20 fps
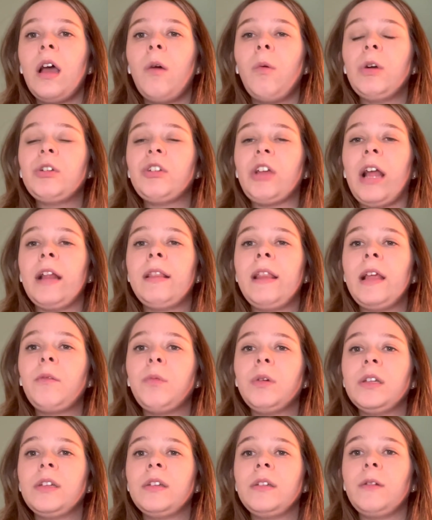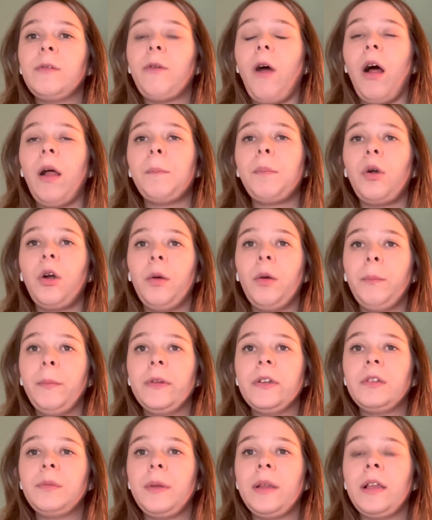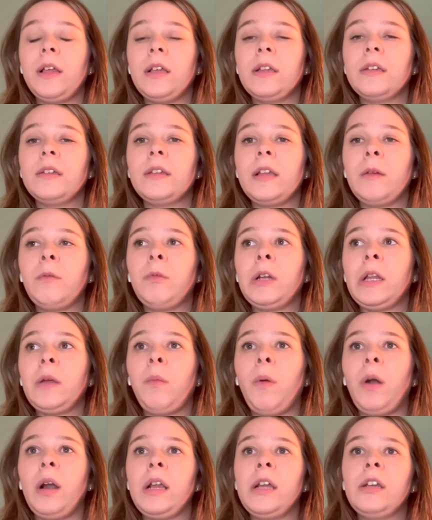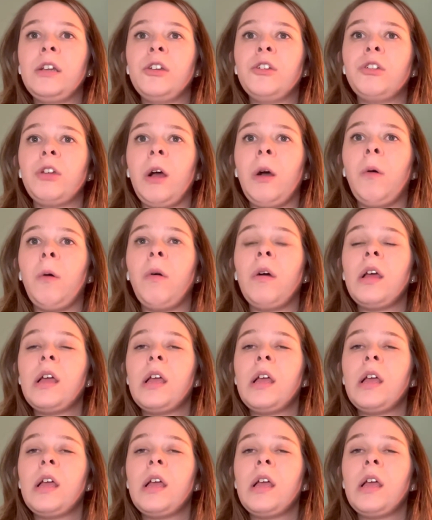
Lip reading: which I think was on purpose because it really wanted to show